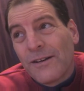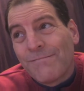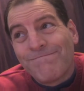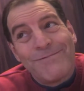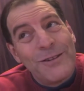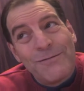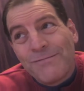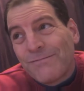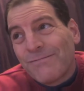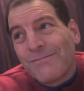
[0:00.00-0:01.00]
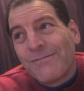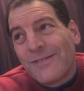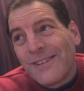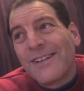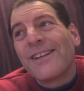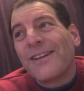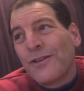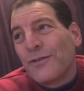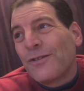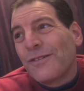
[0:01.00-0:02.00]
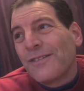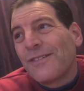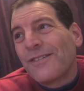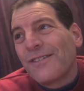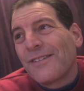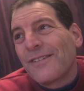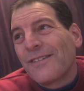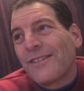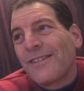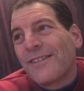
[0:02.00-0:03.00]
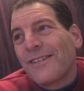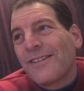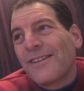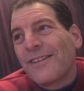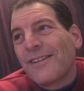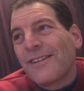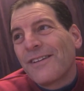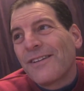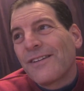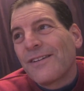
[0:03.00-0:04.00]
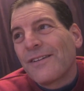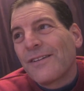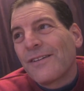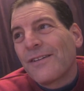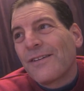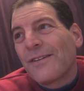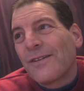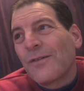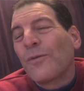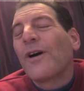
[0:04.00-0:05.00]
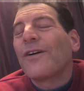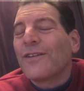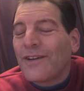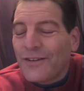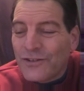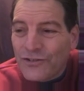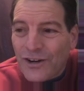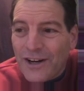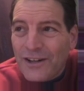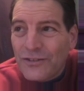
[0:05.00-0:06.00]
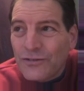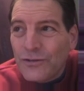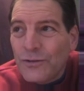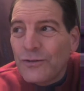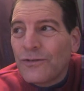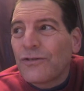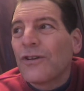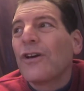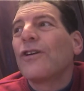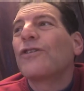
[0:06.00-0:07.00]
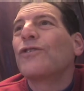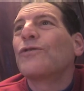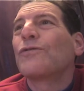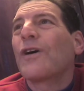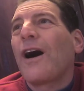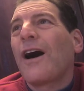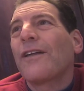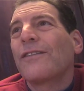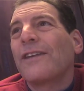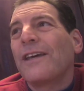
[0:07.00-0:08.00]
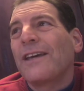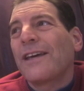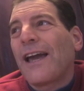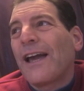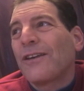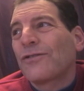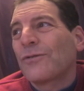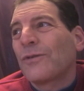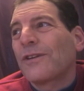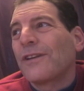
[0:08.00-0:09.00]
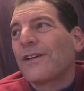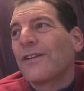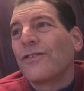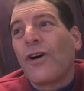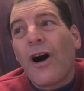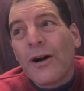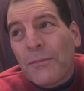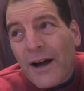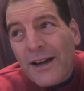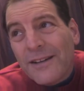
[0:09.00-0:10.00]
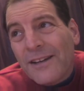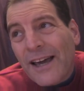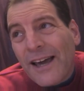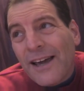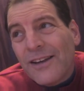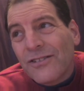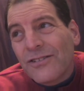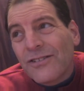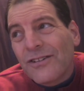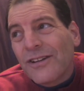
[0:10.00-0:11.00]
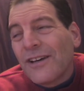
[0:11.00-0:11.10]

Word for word: Uh, perhaps are we you, considering this uh, September 22nd tasering of the Chinese student? Well, you got the Chinese students. The you've mm-hmm. got the case with the, the dog bite case.